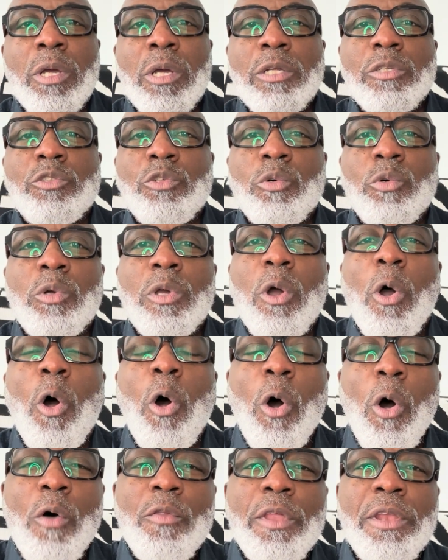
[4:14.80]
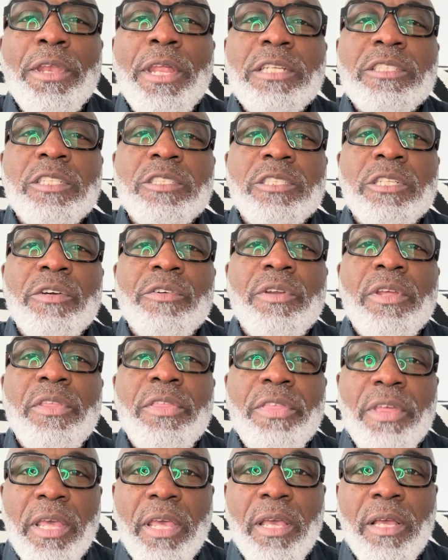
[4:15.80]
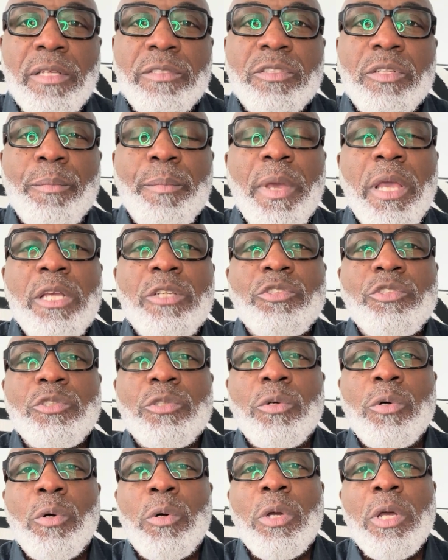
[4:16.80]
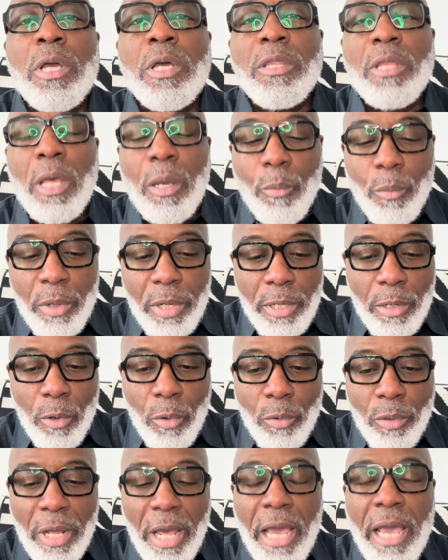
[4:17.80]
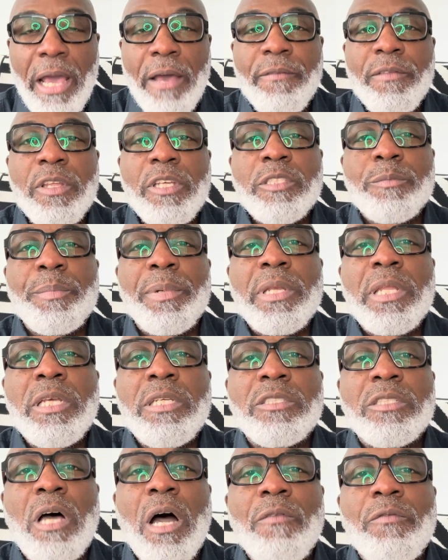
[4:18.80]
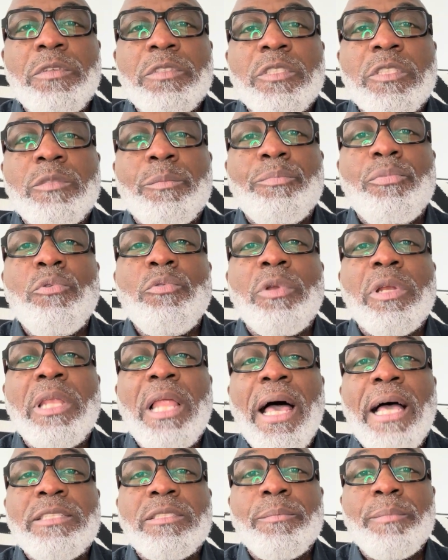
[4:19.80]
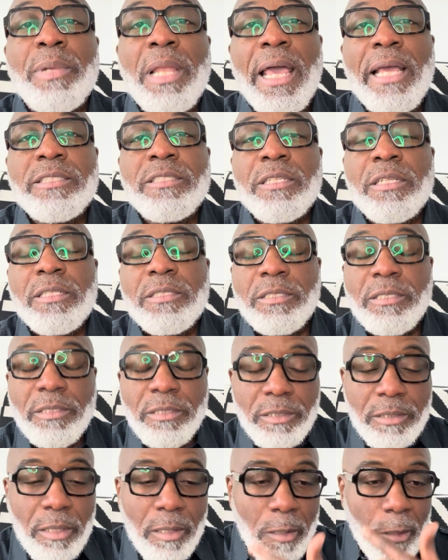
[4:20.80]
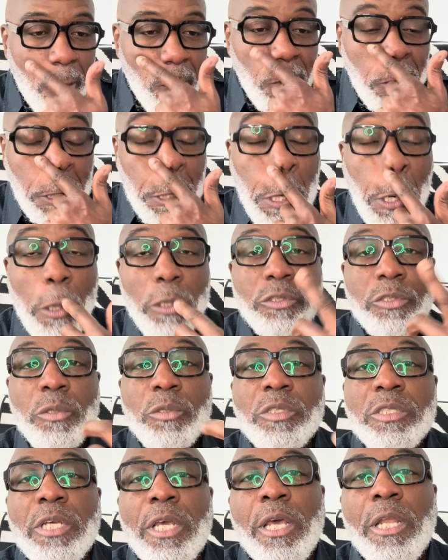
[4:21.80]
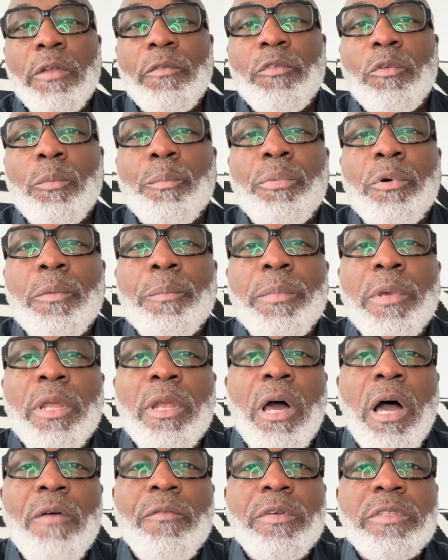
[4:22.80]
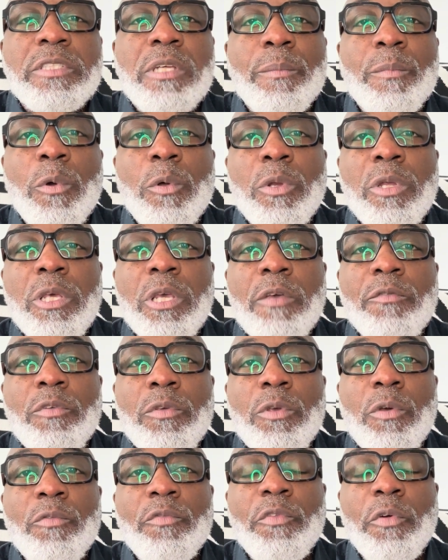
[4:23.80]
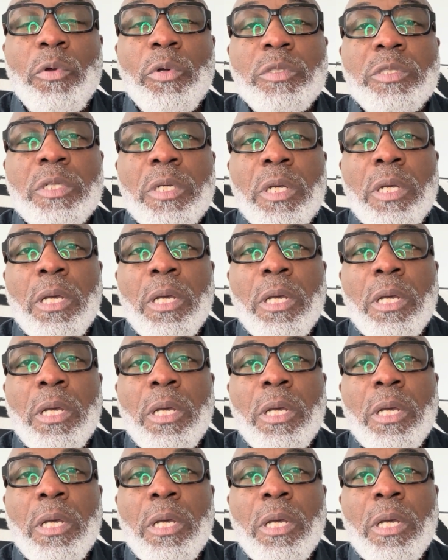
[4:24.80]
do all the necessary things to make sure that we don't have these police officers brutalizing Black citizens. He also said, if you put me in office, I'm going to give you your first